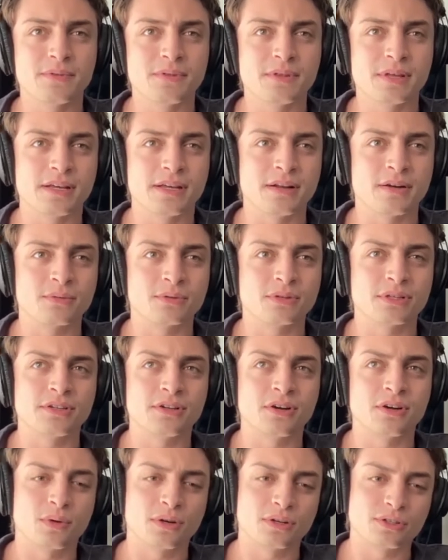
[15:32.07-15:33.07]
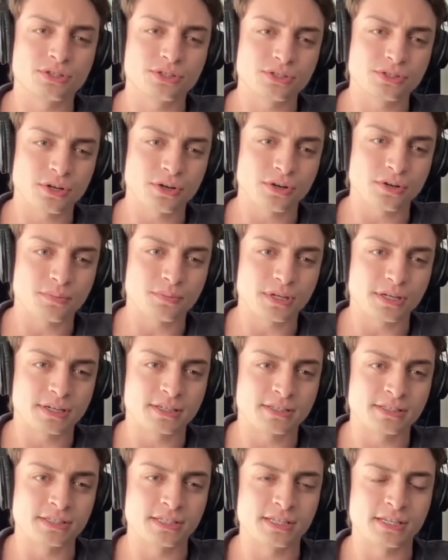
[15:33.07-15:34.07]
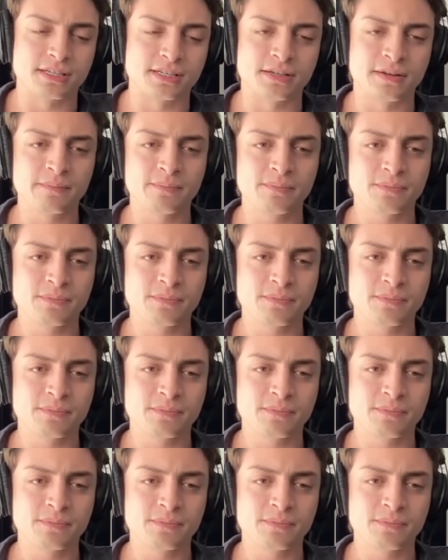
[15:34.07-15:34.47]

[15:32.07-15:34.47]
they don't really know where to start because they